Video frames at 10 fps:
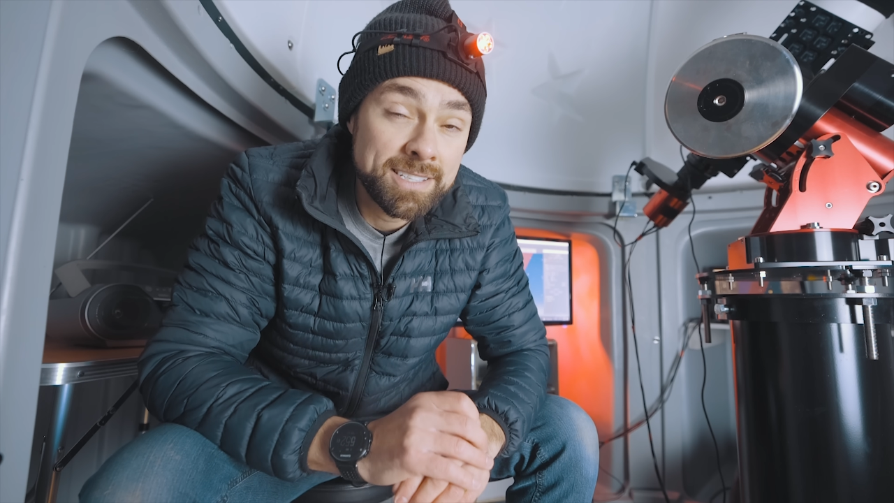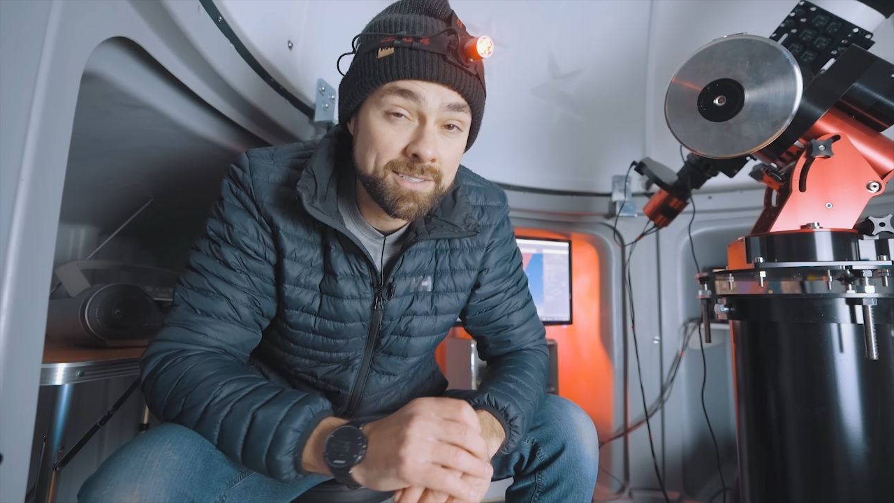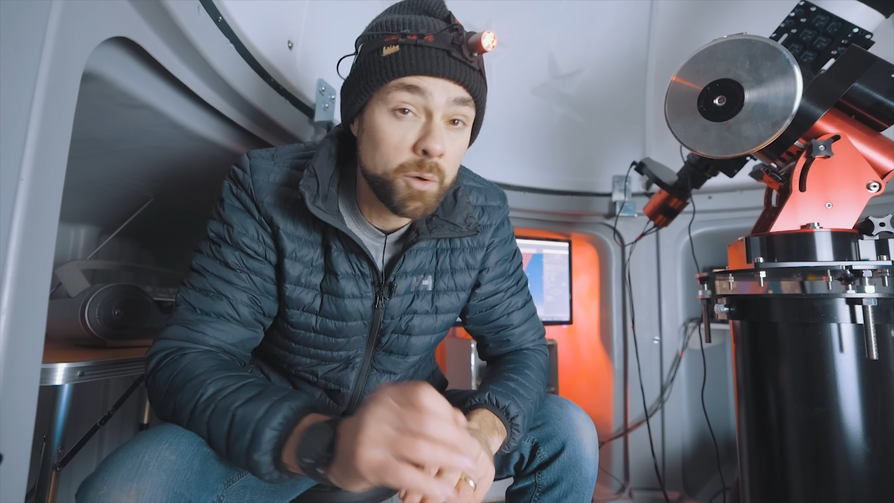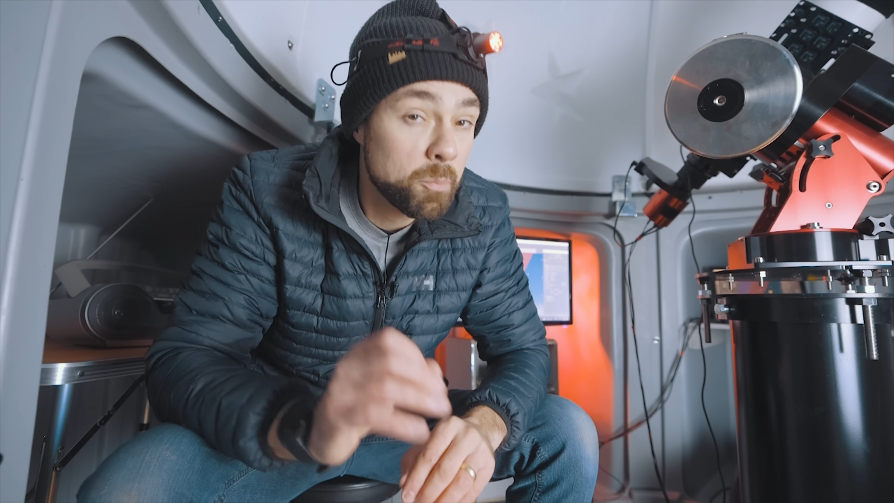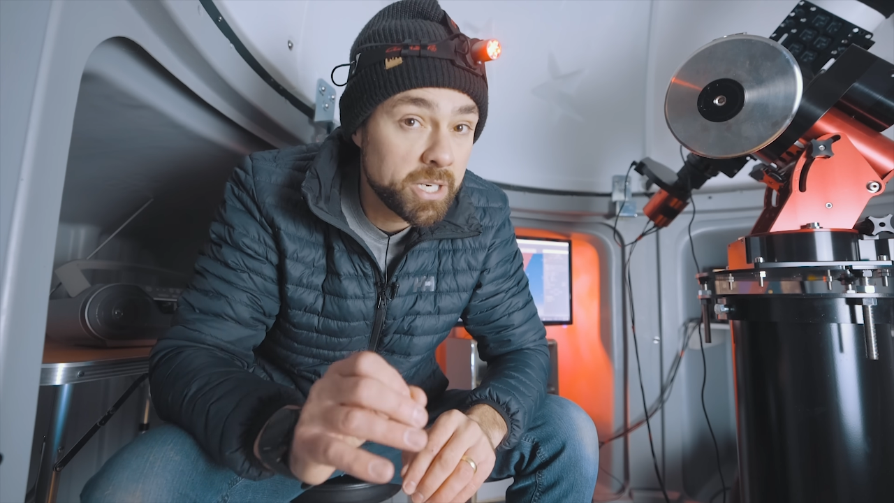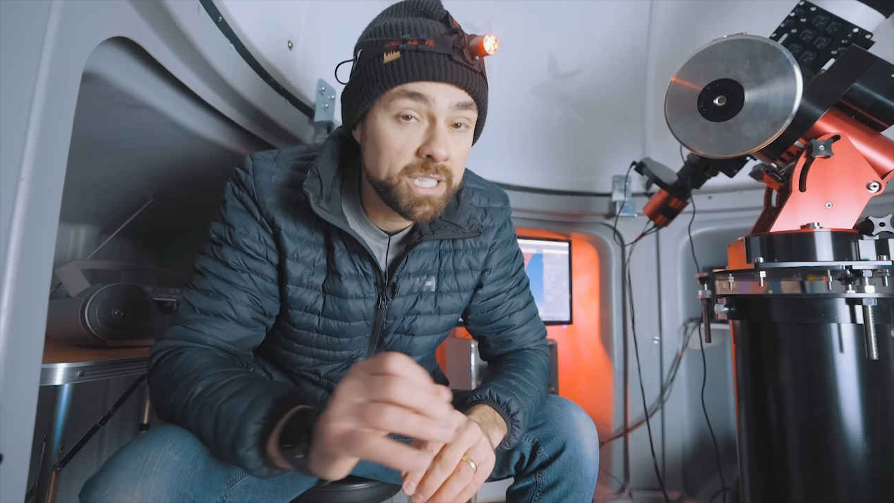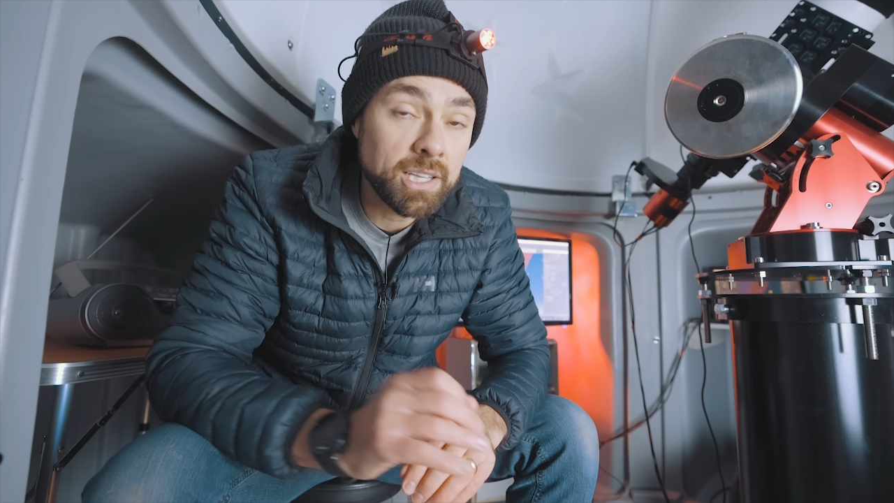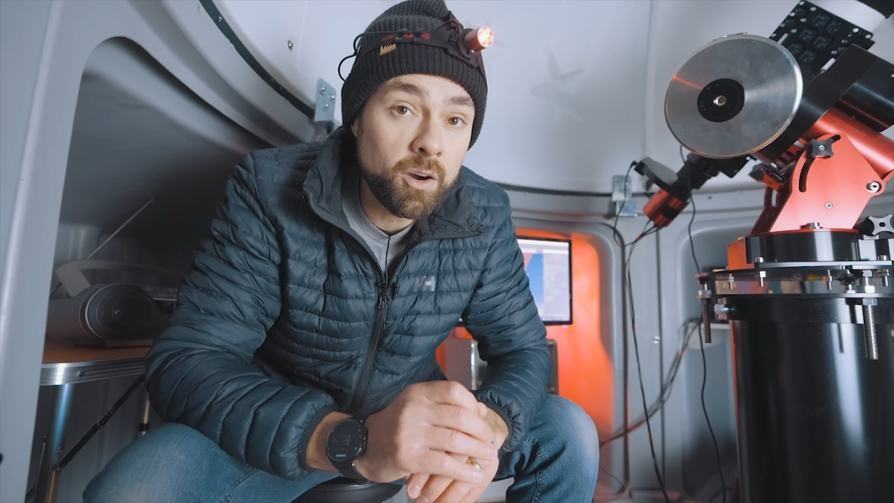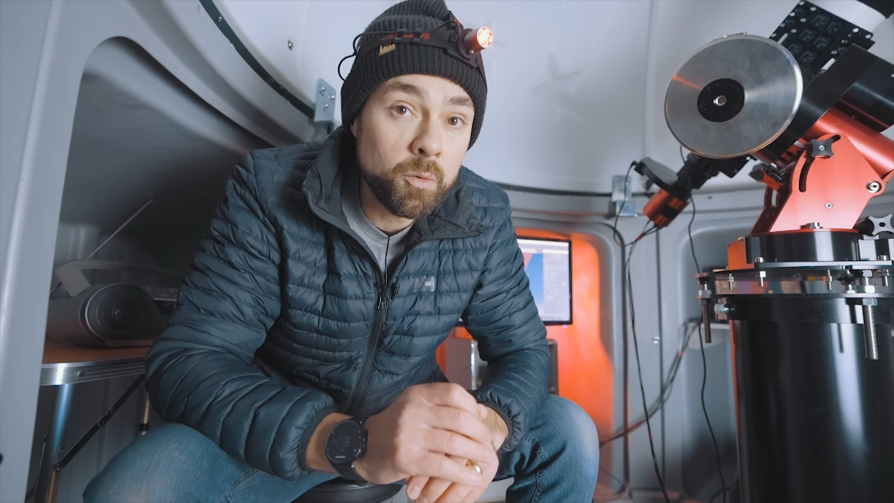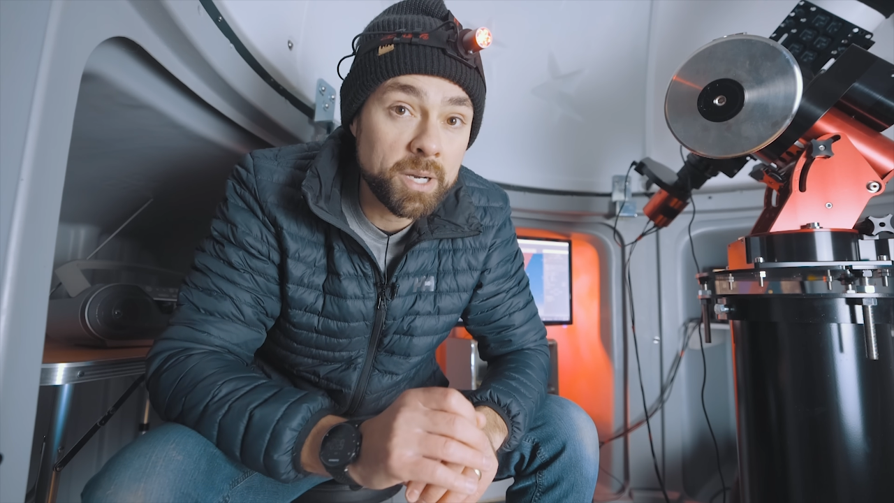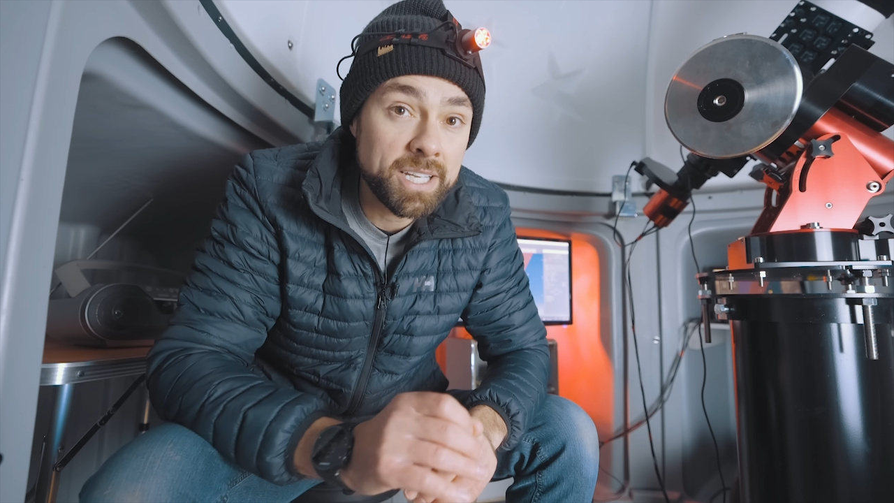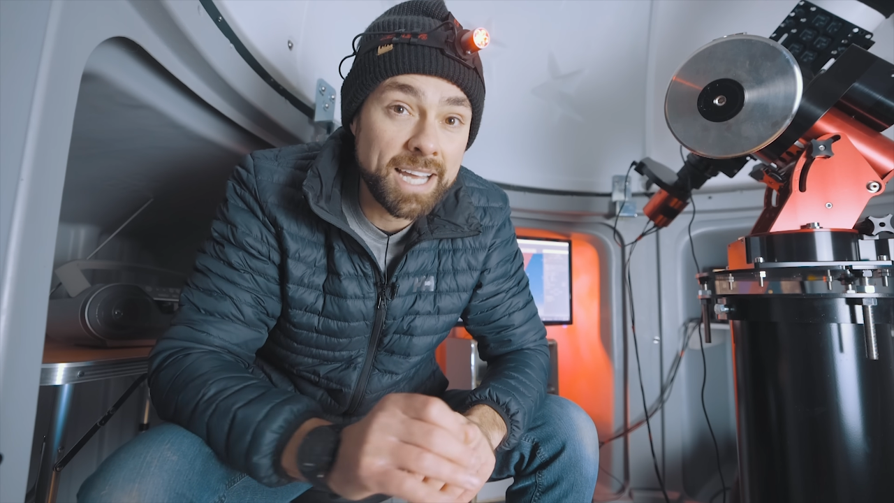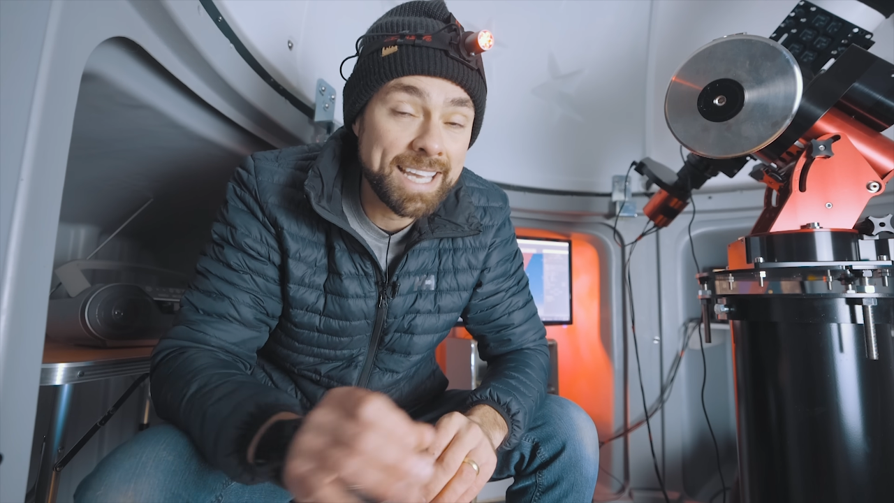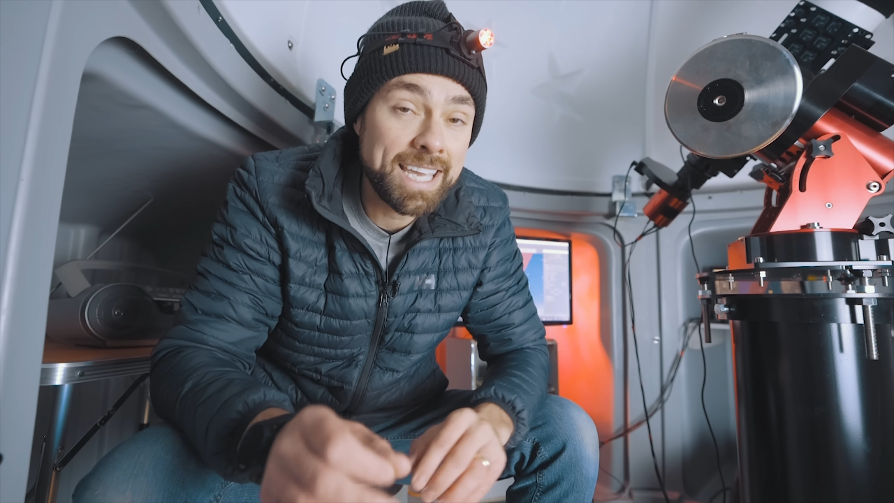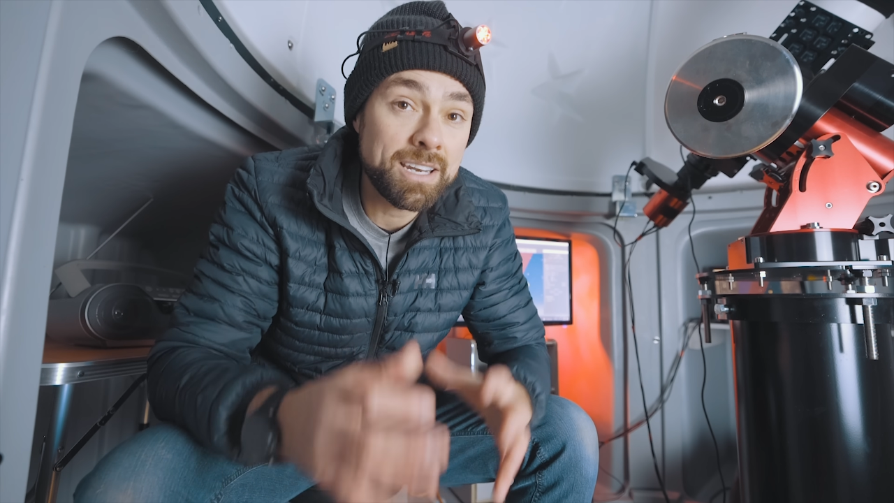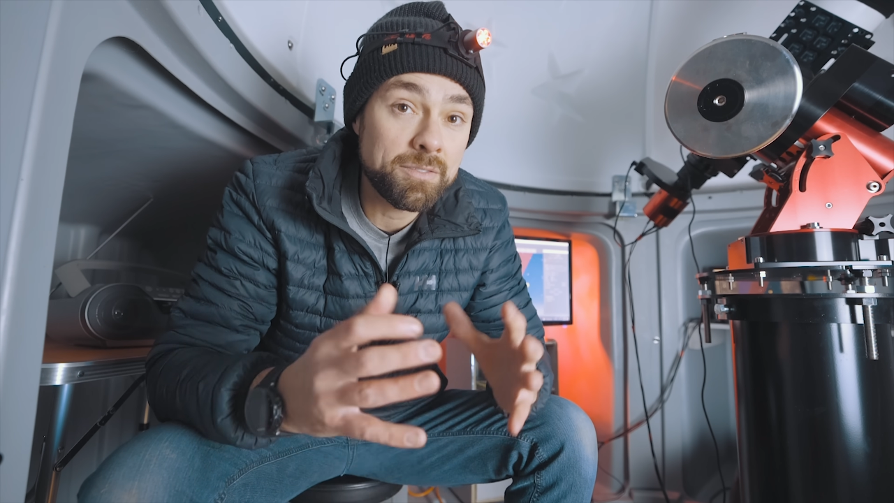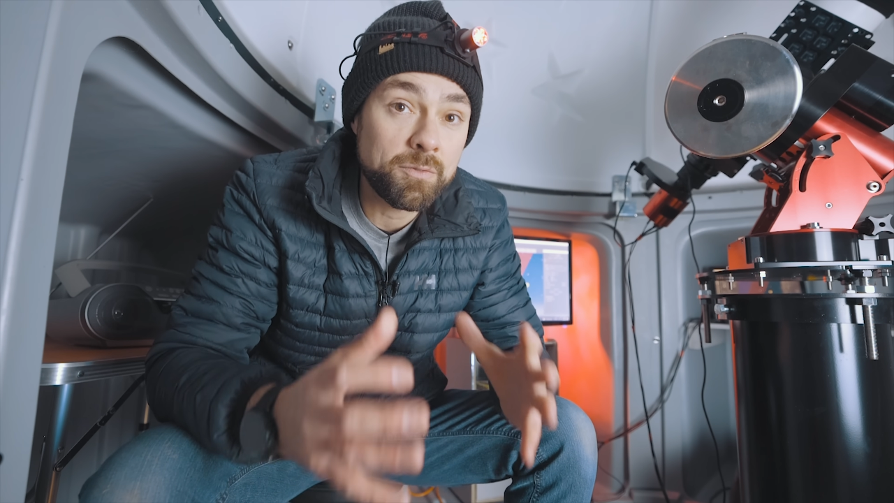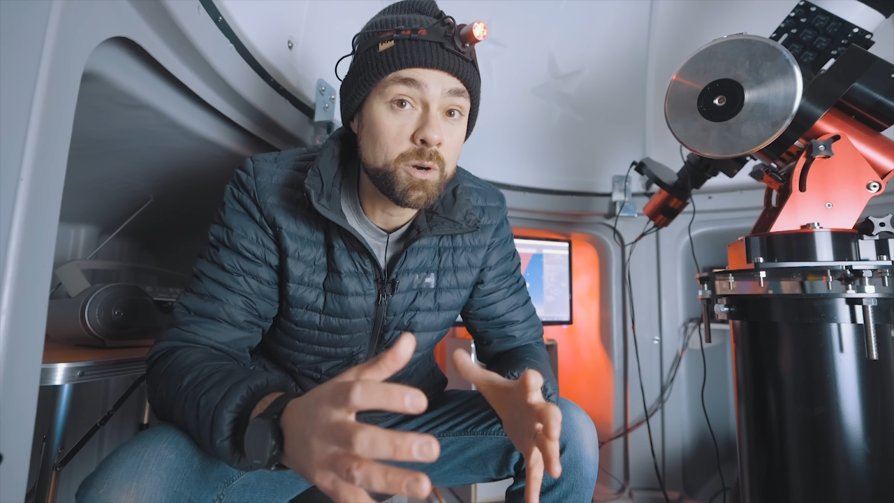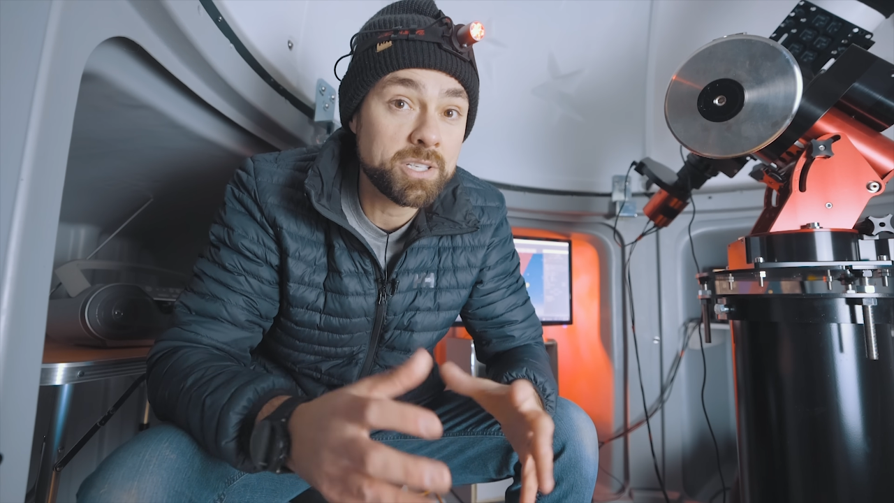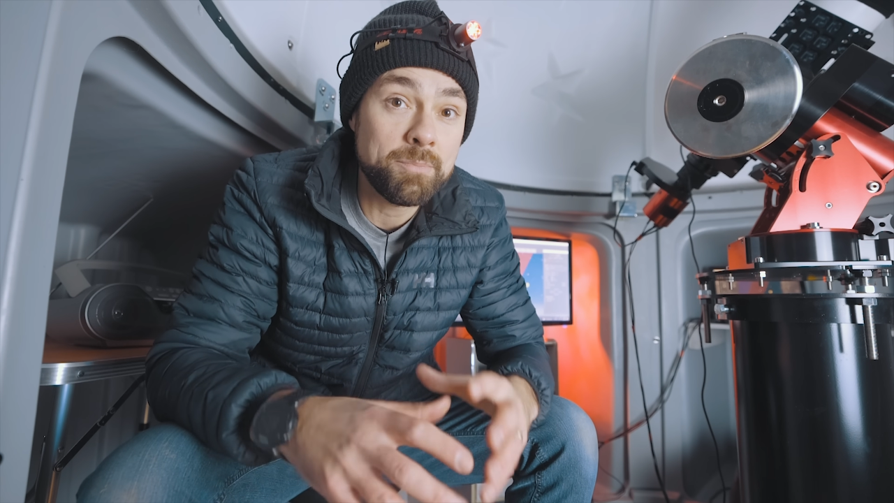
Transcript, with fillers: so pretty low, but I can't afford